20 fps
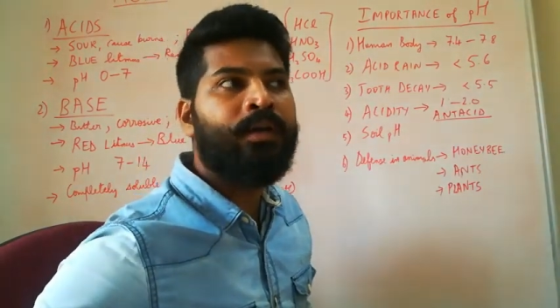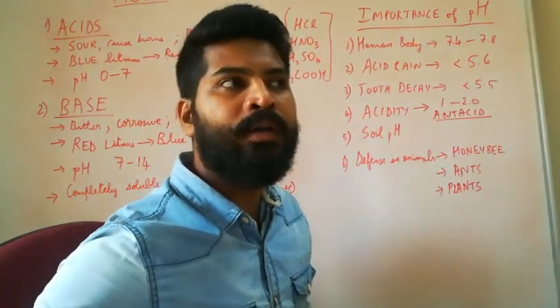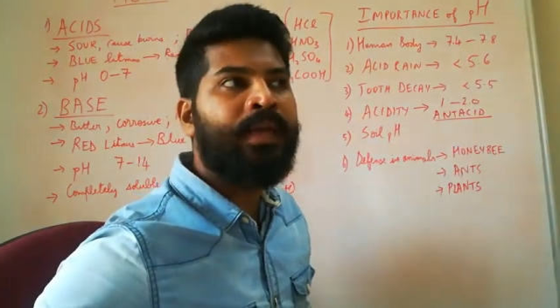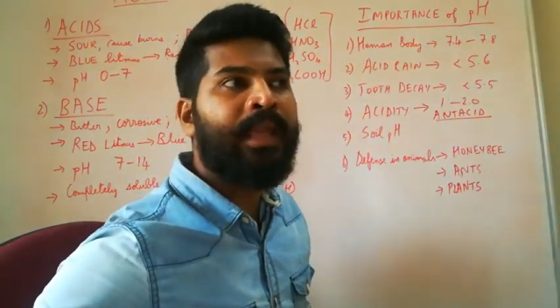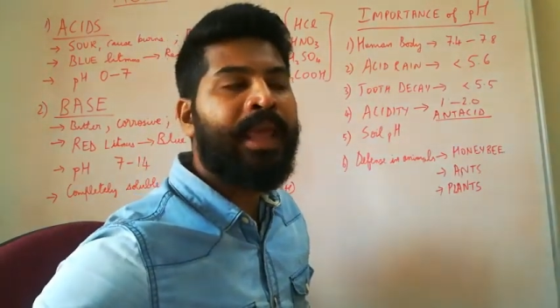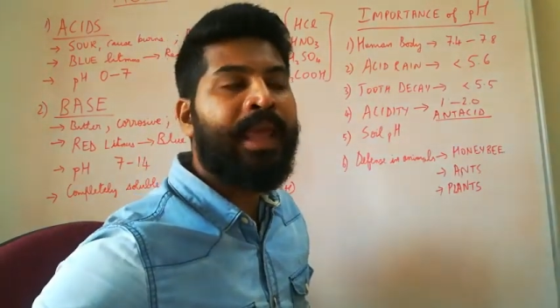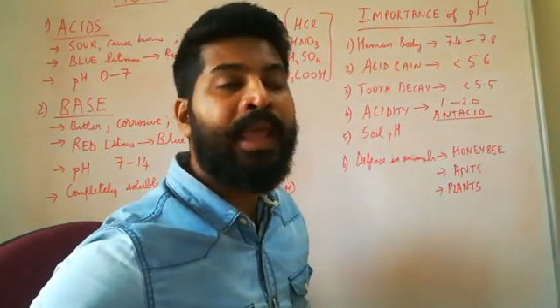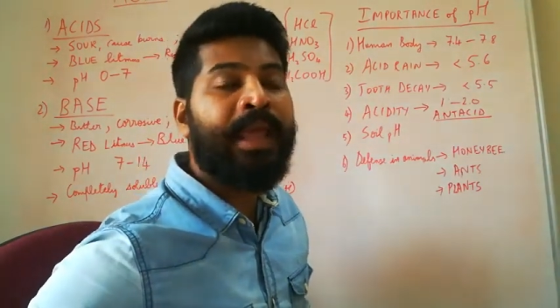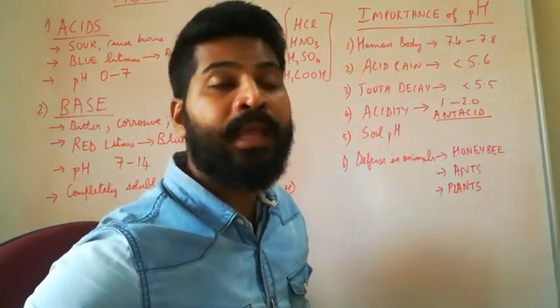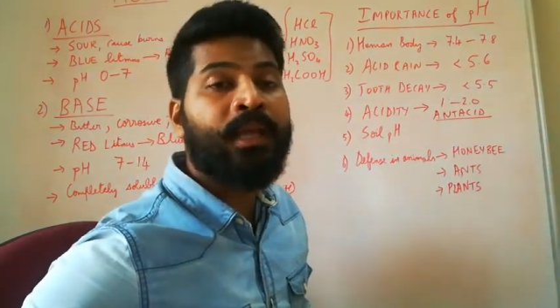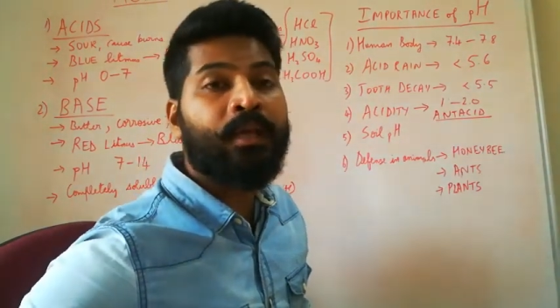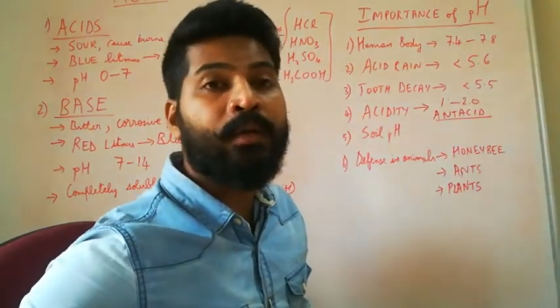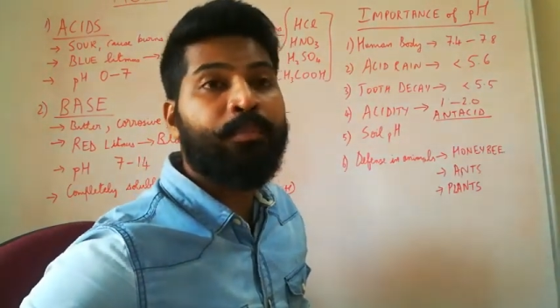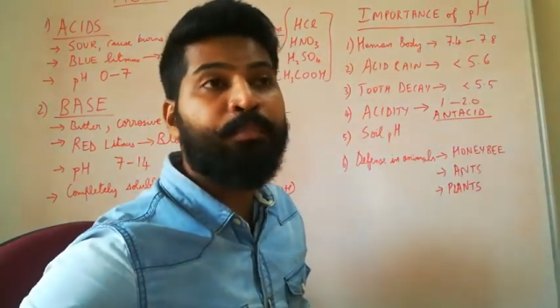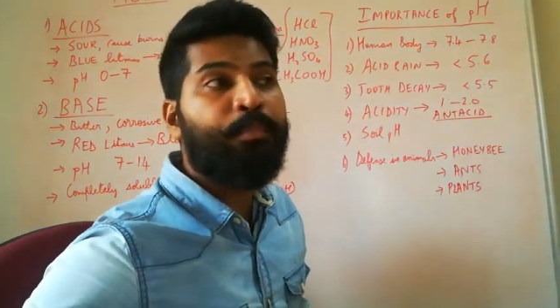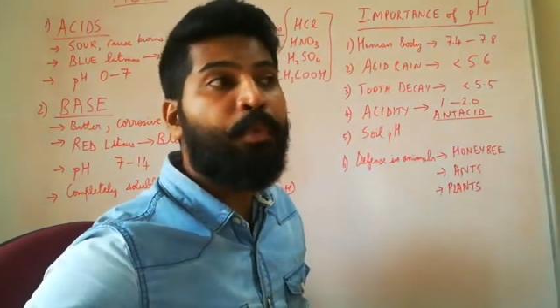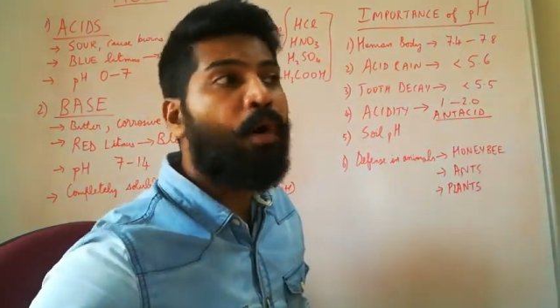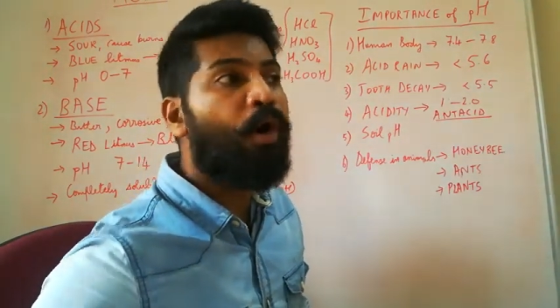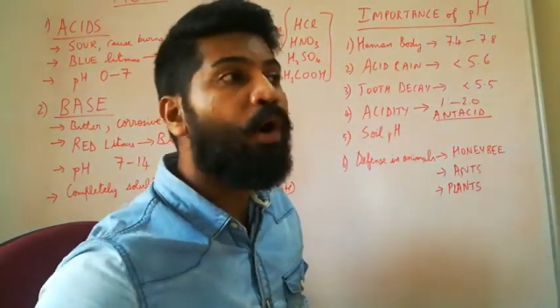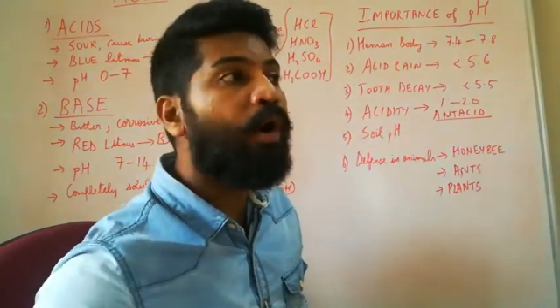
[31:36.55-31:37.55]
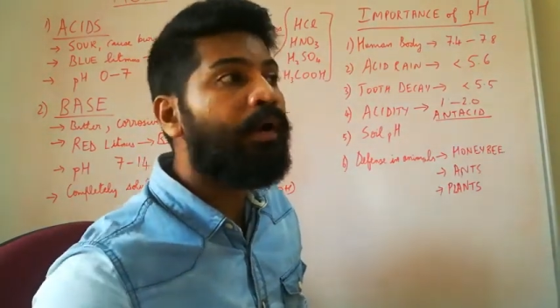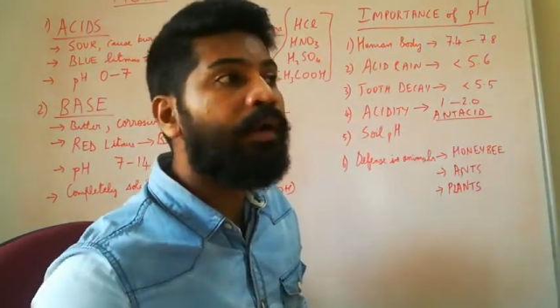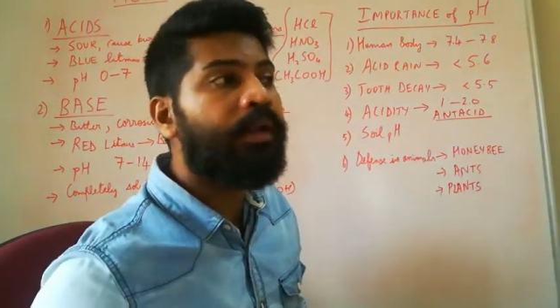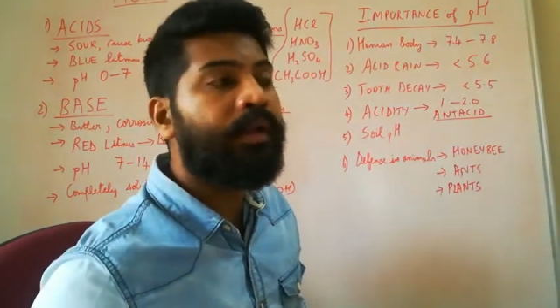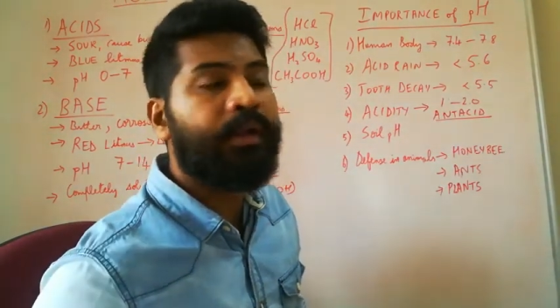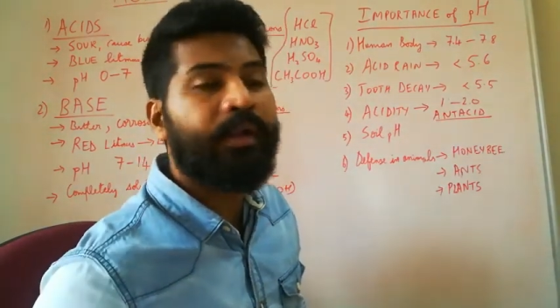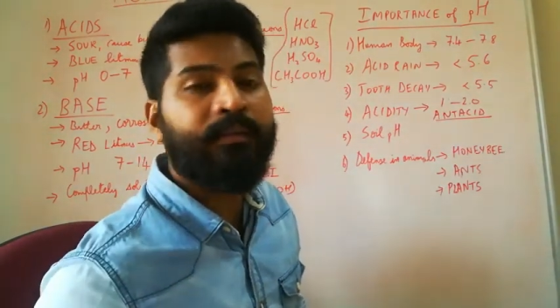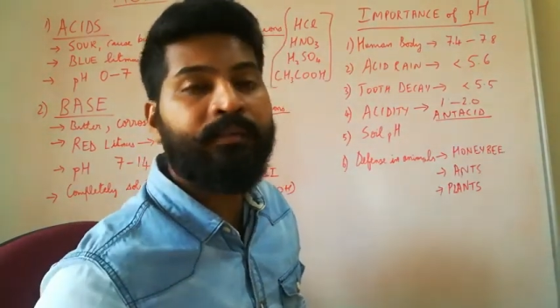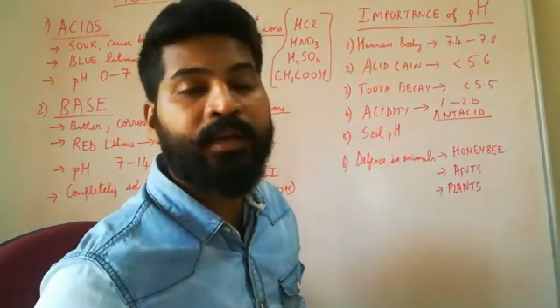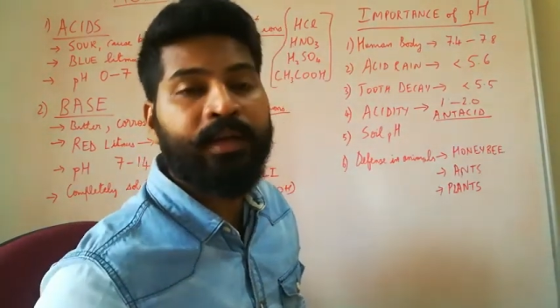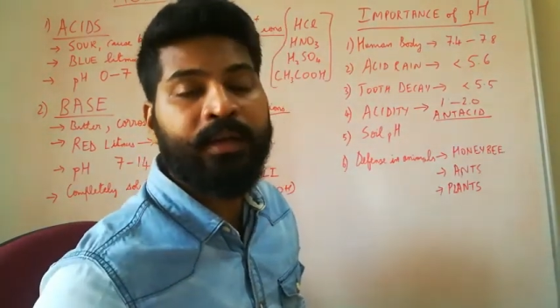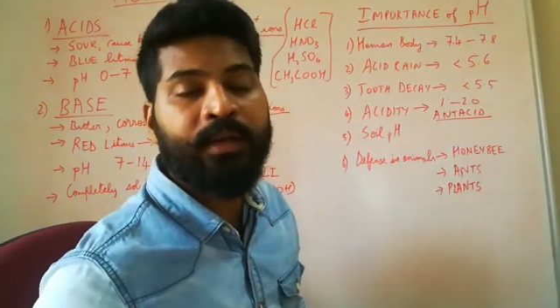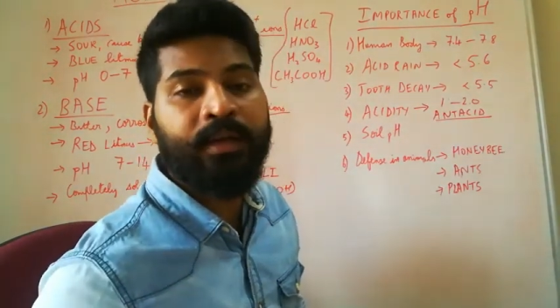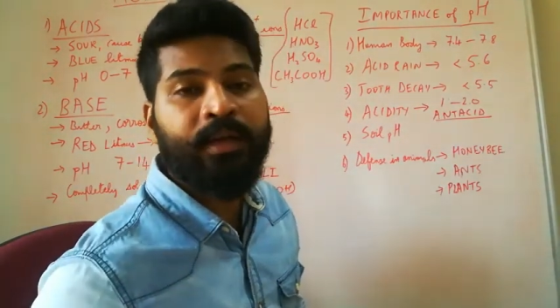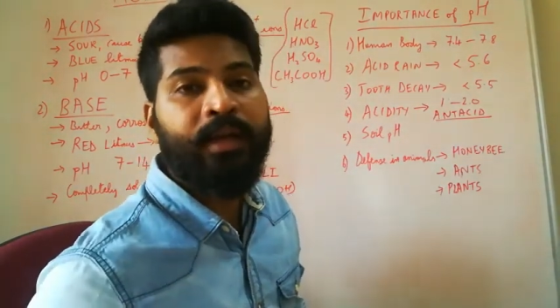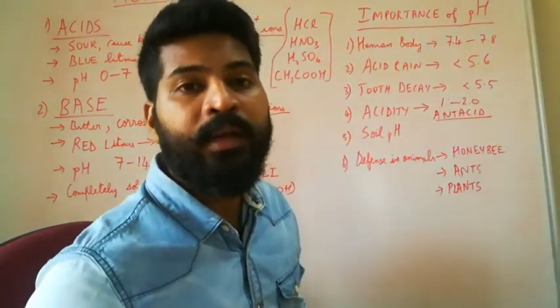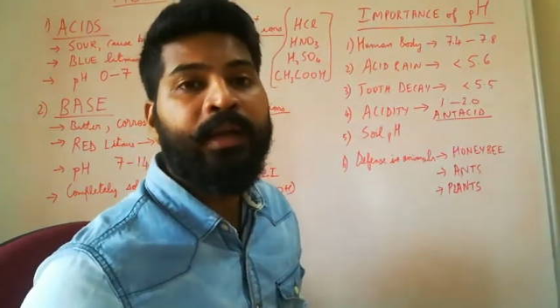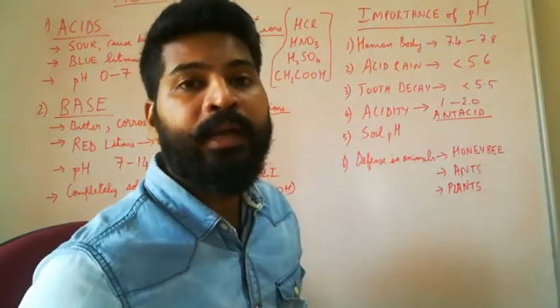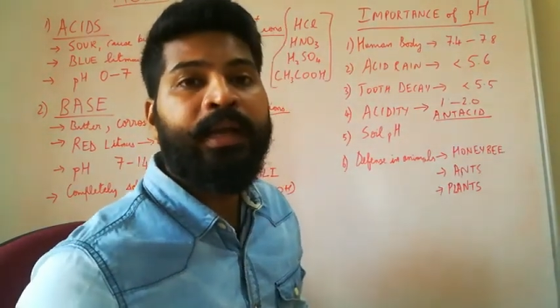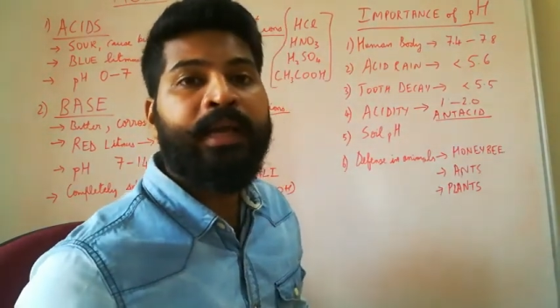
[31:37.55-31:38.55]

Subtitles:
lake, pond, river,